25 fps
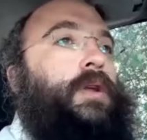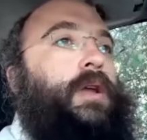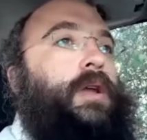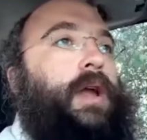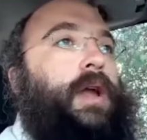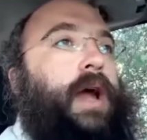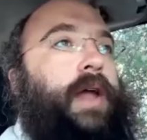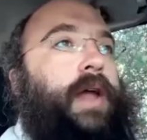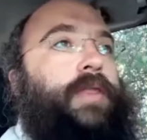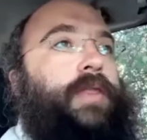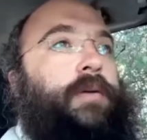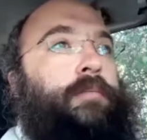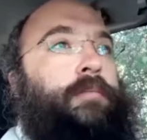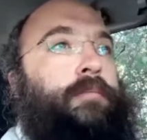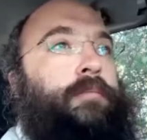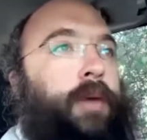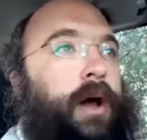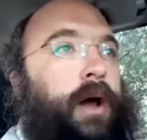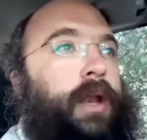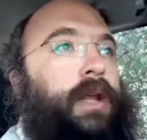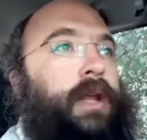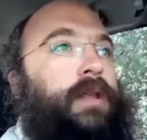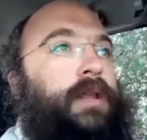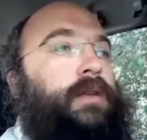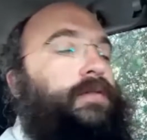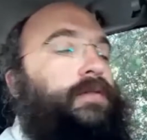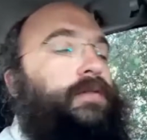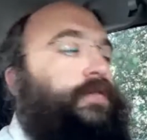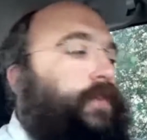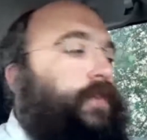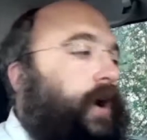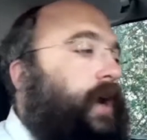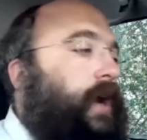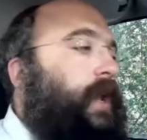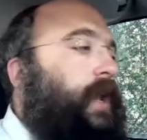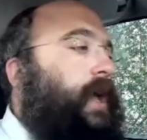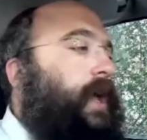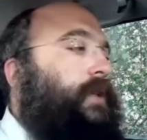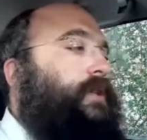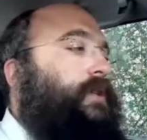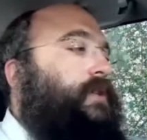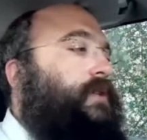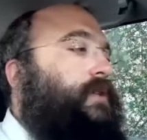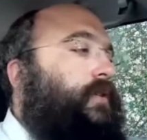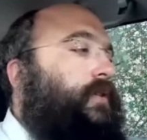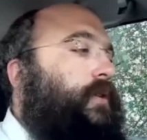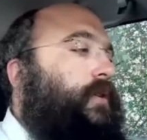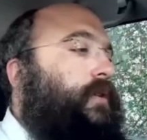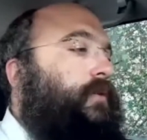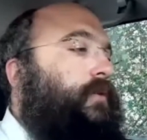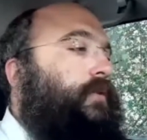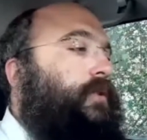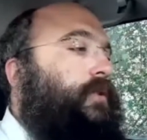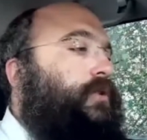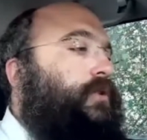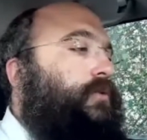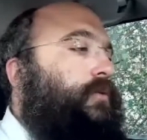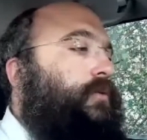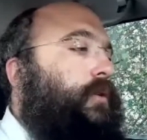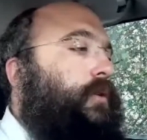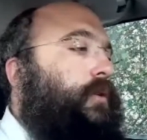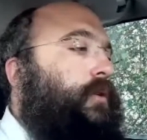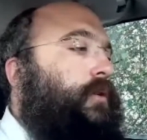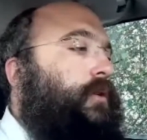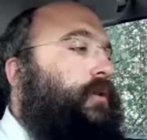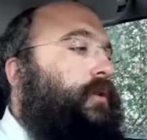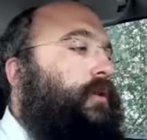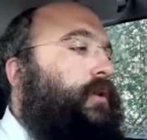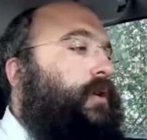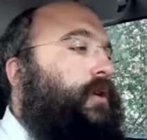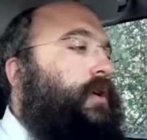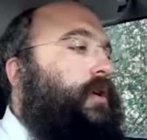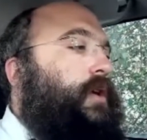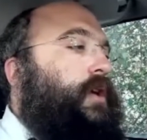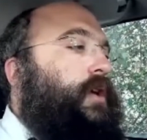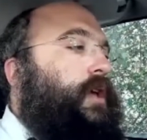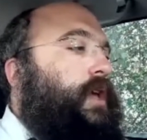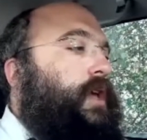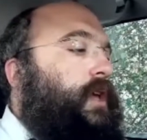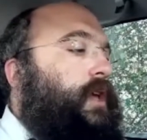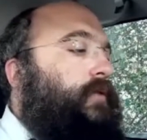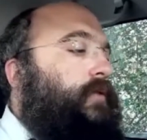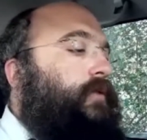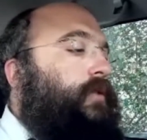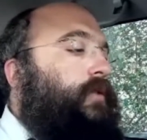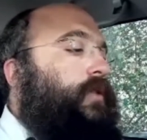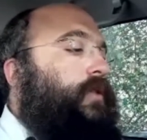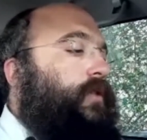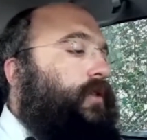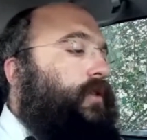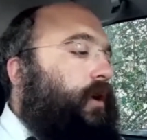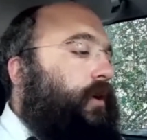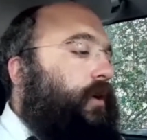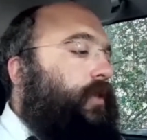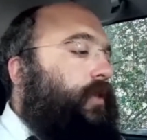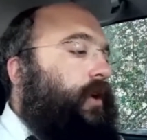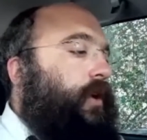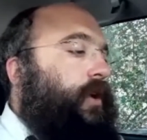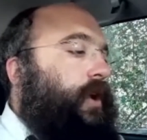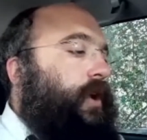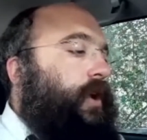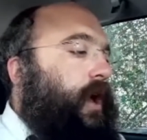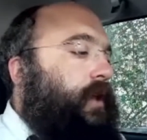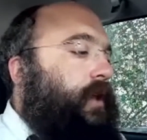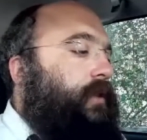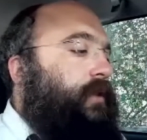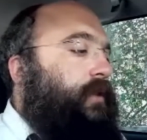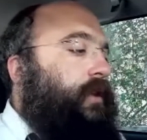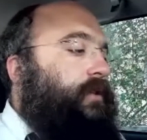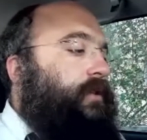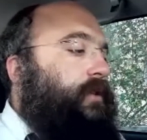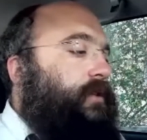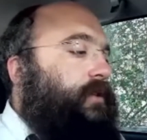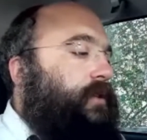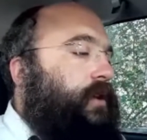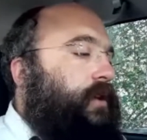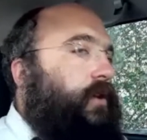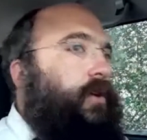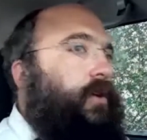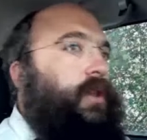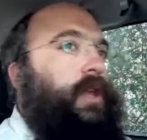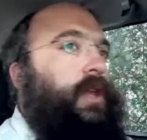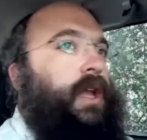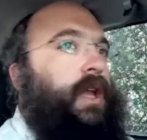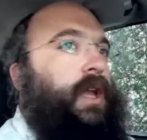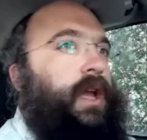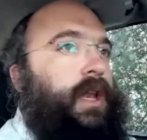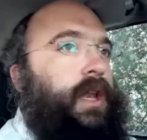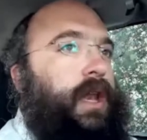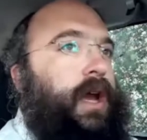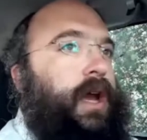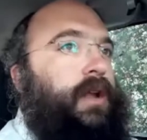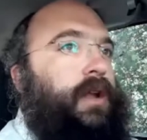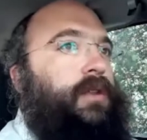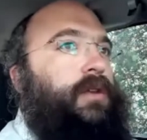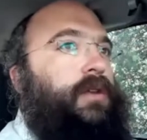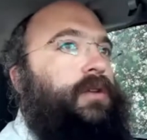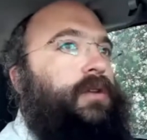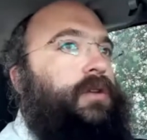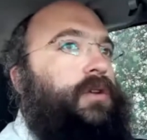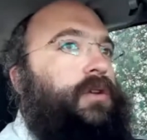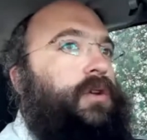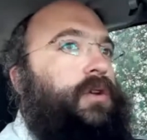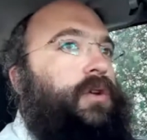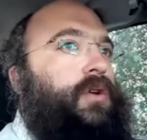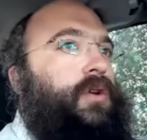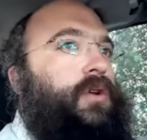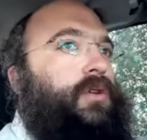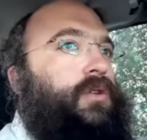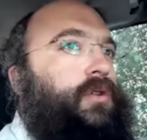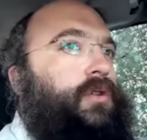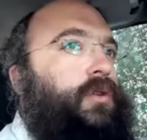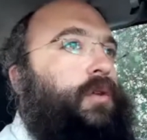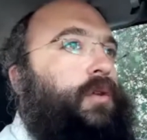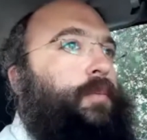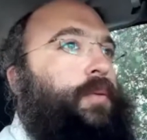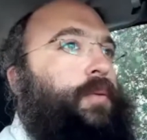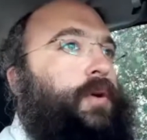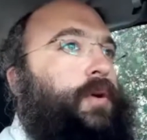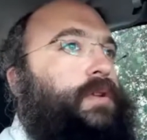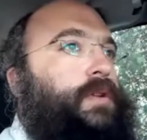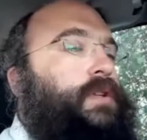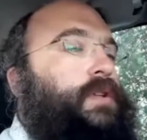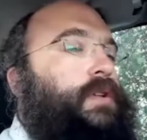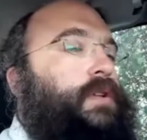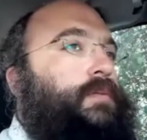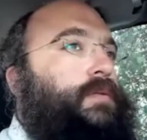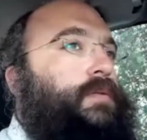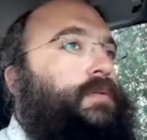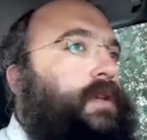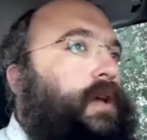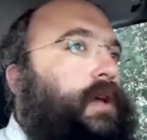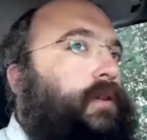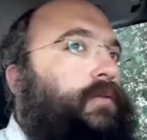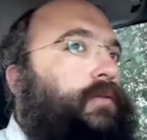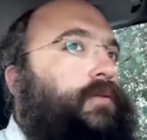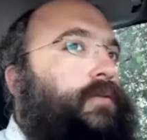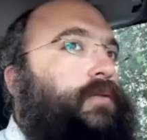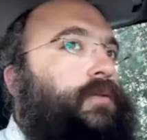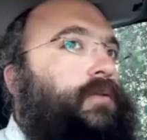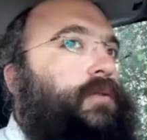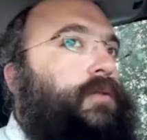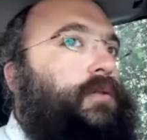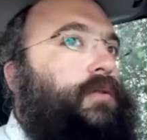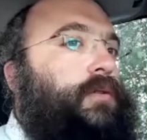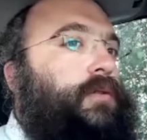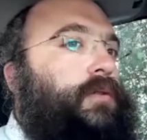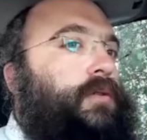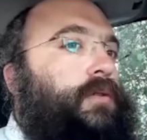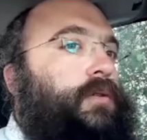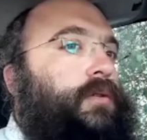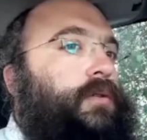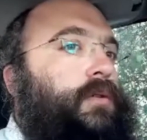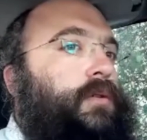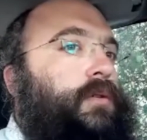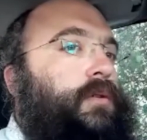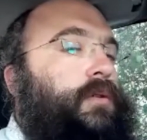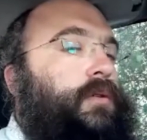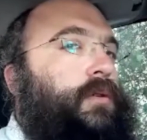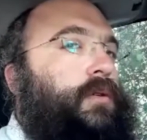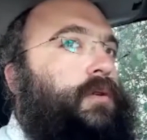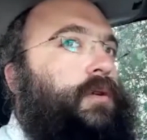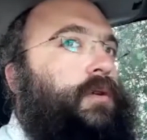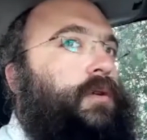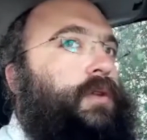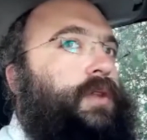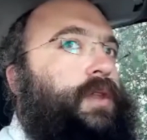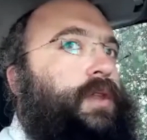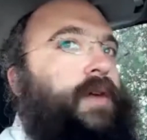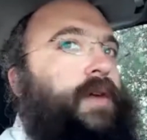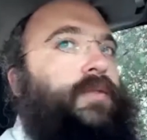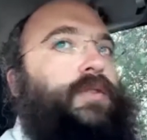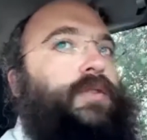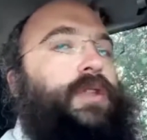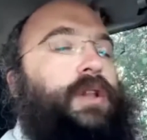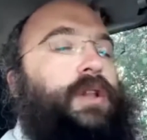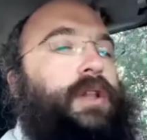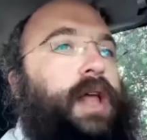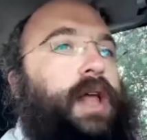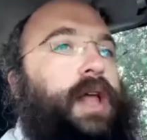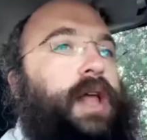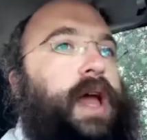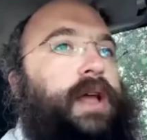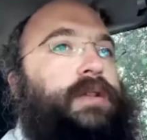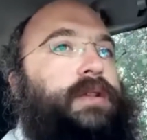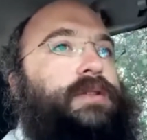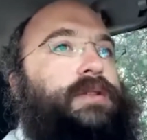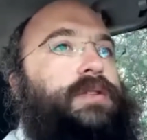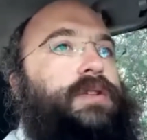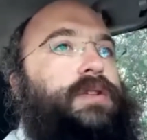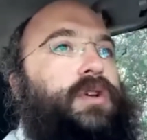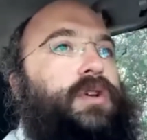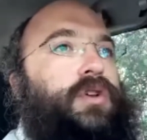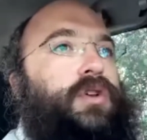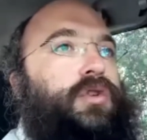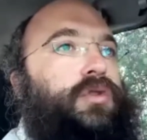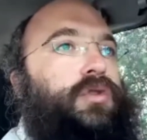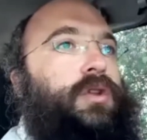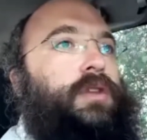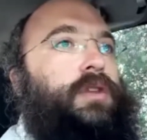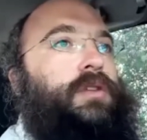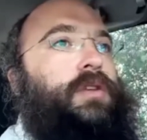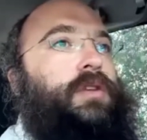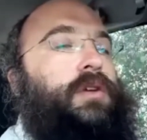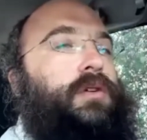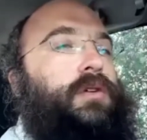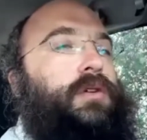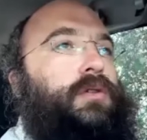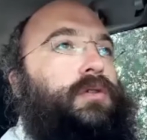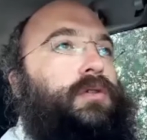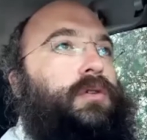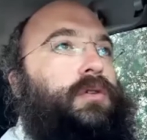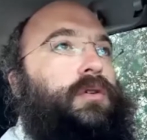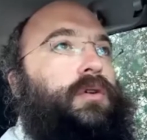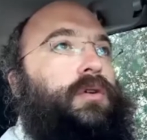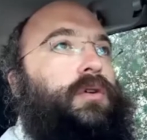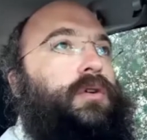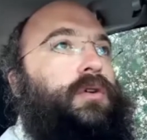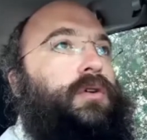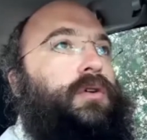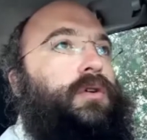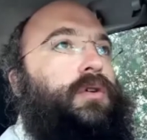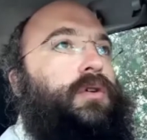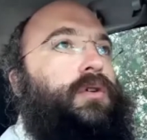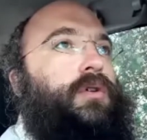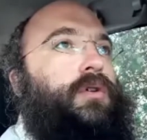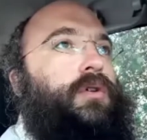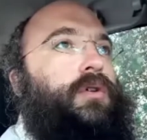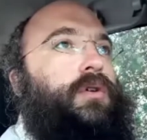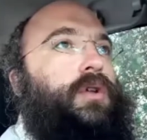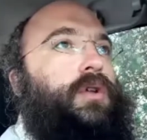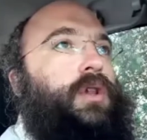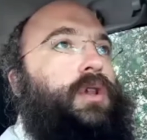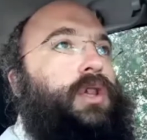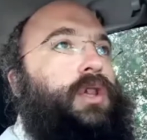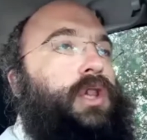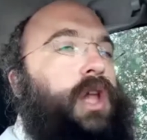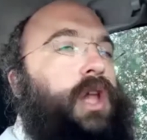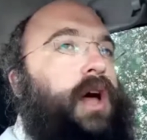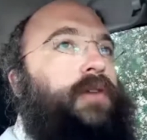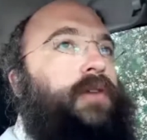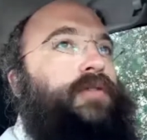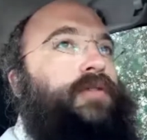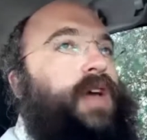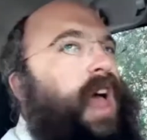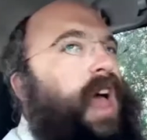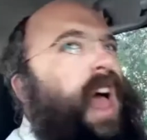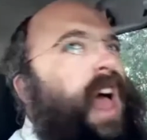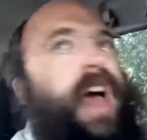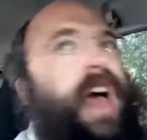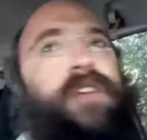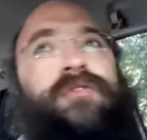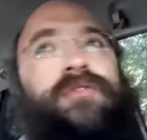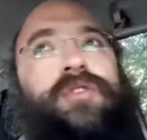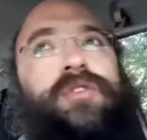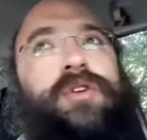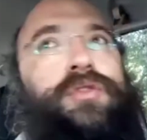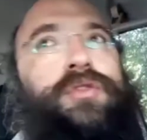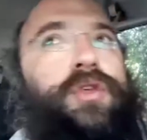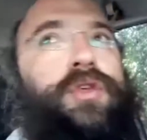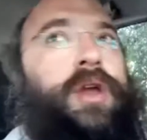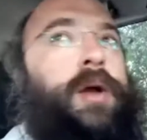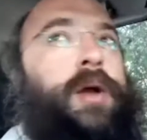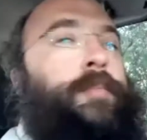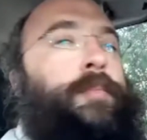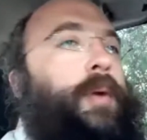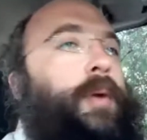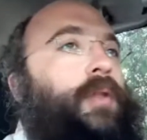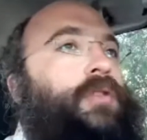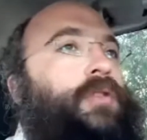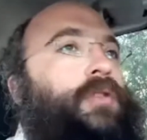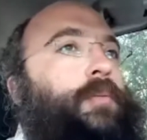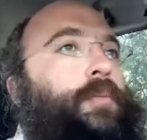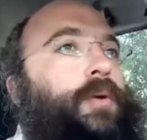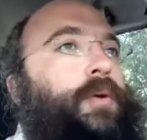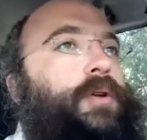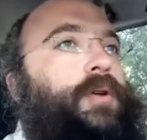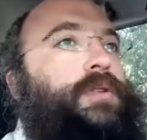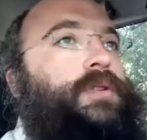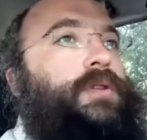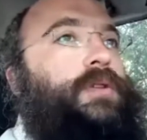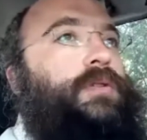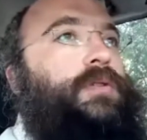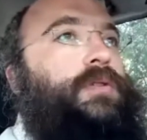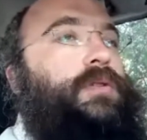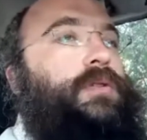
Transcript: and the money, the finances of the individual. Even though they're not necessarily connected to the person himself, nevertheless, you need to love everything about the person.